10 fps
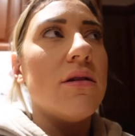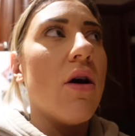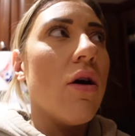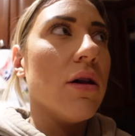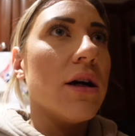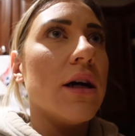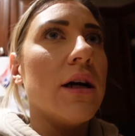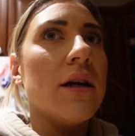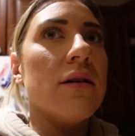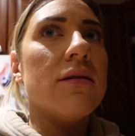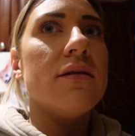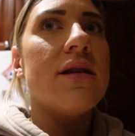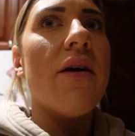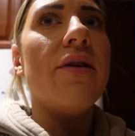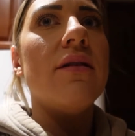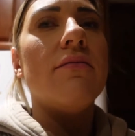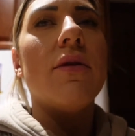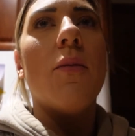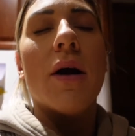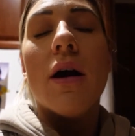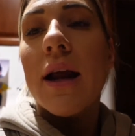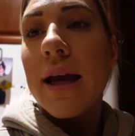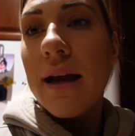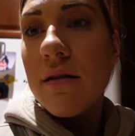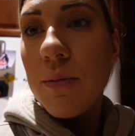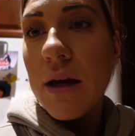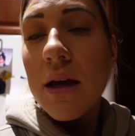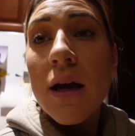dollar, Oh my God, I can't speak.